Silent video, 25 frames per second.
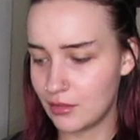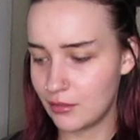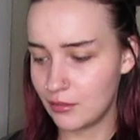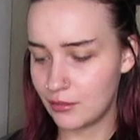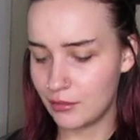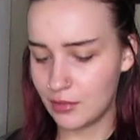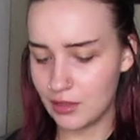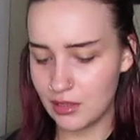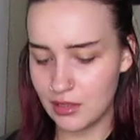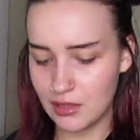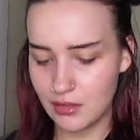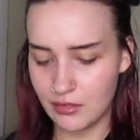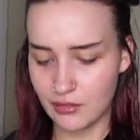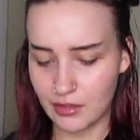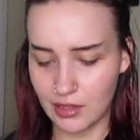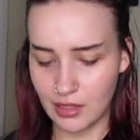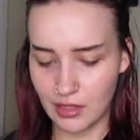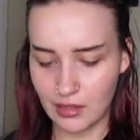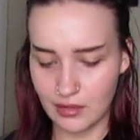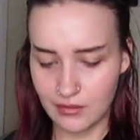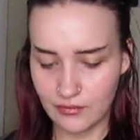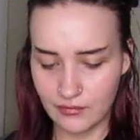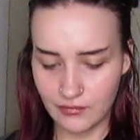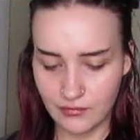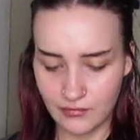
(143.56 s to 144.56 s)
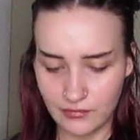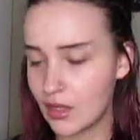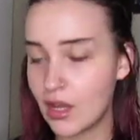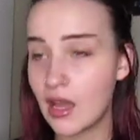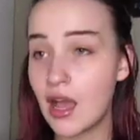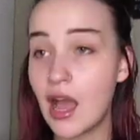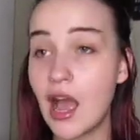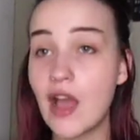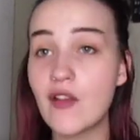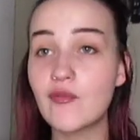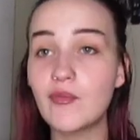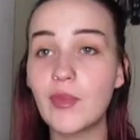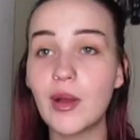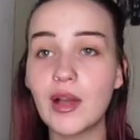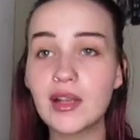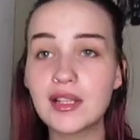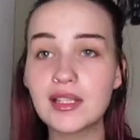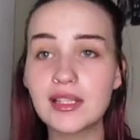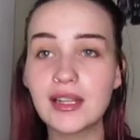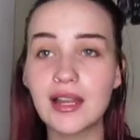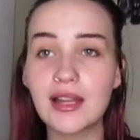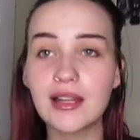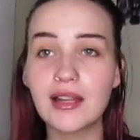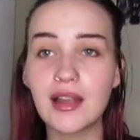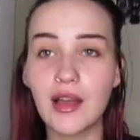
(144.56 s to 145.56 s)
But it's okay. I've box
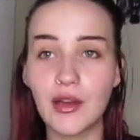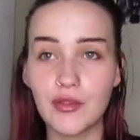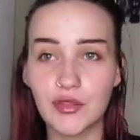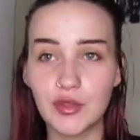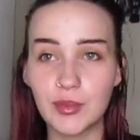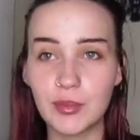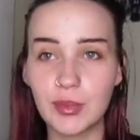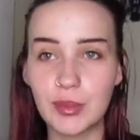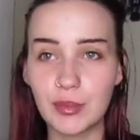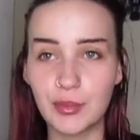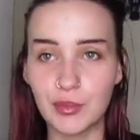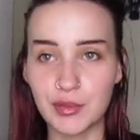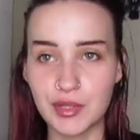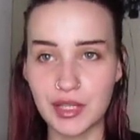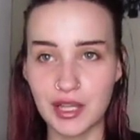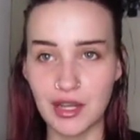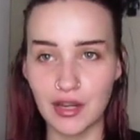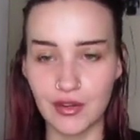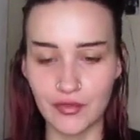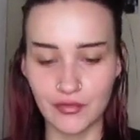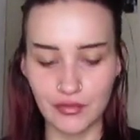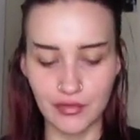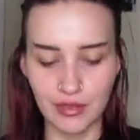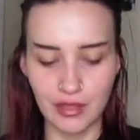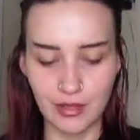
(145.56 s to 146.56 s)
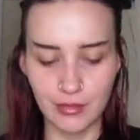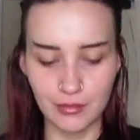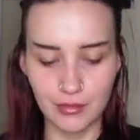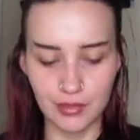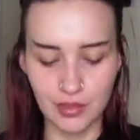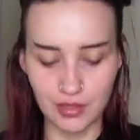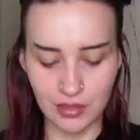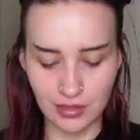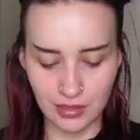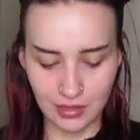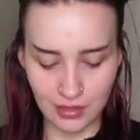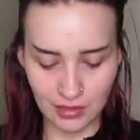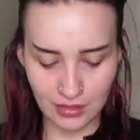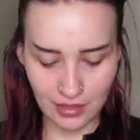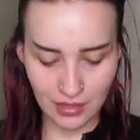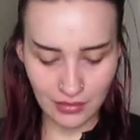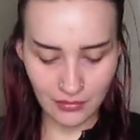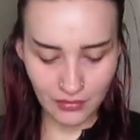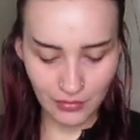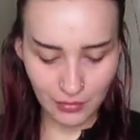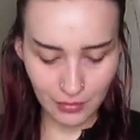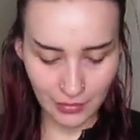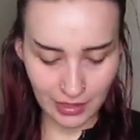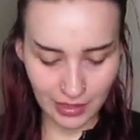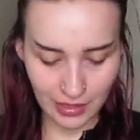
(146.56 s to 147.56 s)
dyed other people's hair for them, just
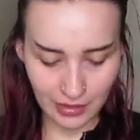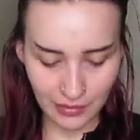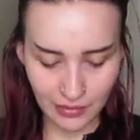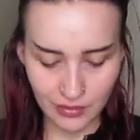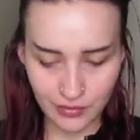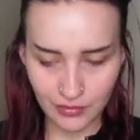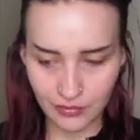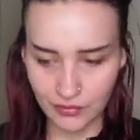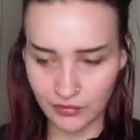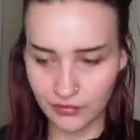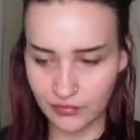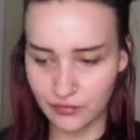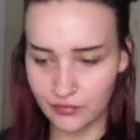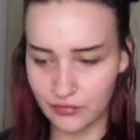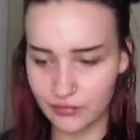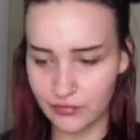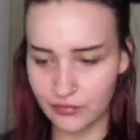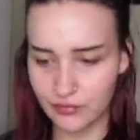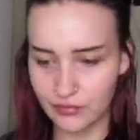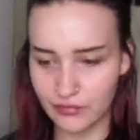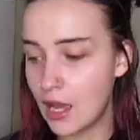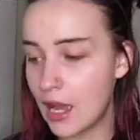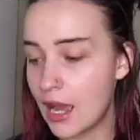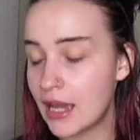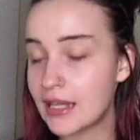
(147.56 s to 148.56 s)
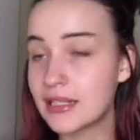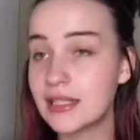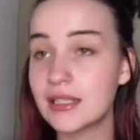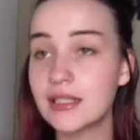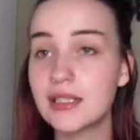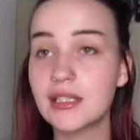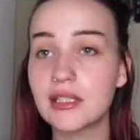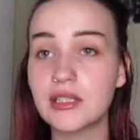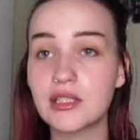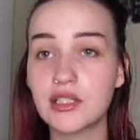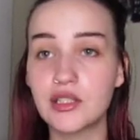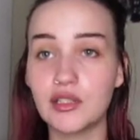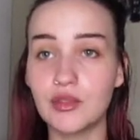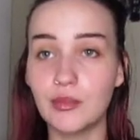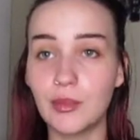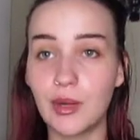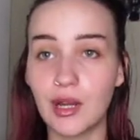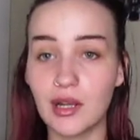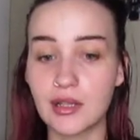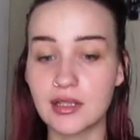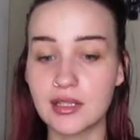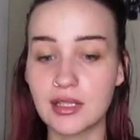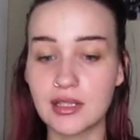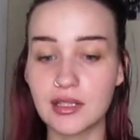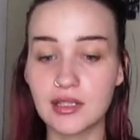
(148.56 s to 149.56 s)
never my own. I did get 2
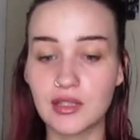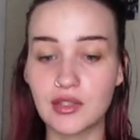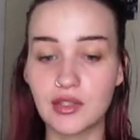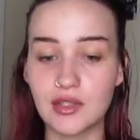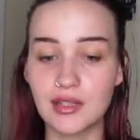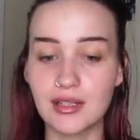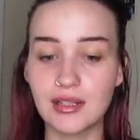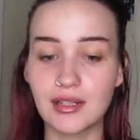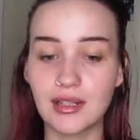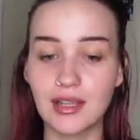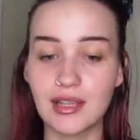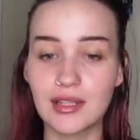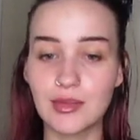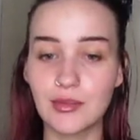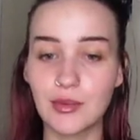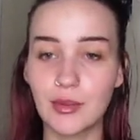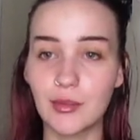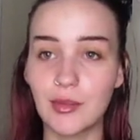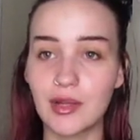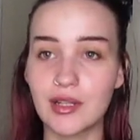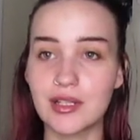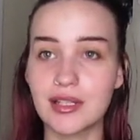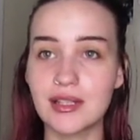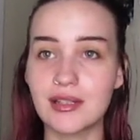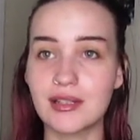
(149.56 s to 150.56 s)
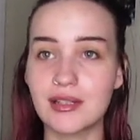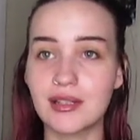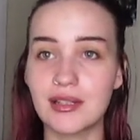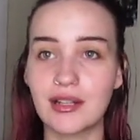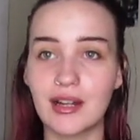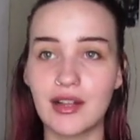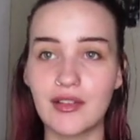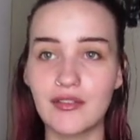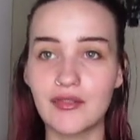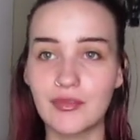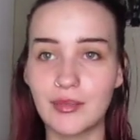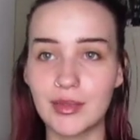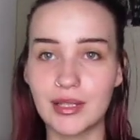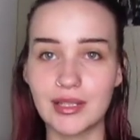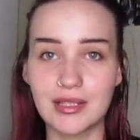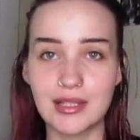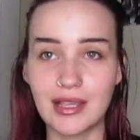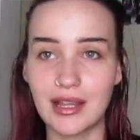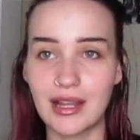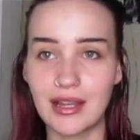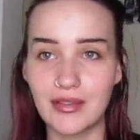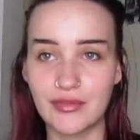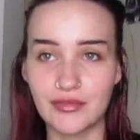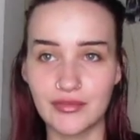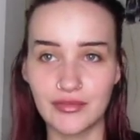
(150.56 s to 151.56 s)
boxes, just in case one box isn't enough, because I
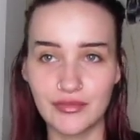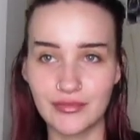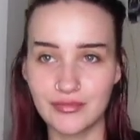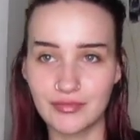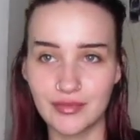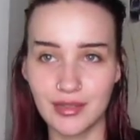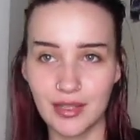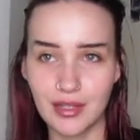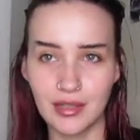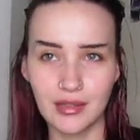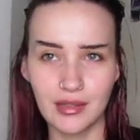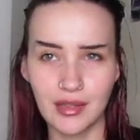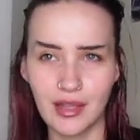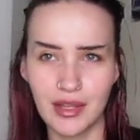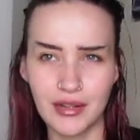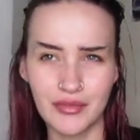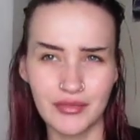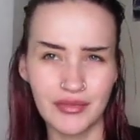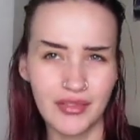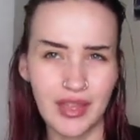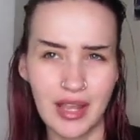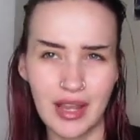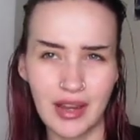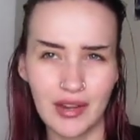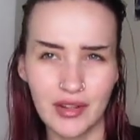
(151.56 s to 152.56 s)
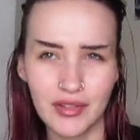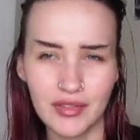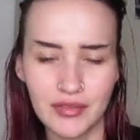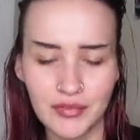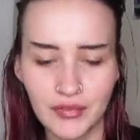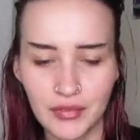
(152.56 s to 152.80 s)
have a lot of hair.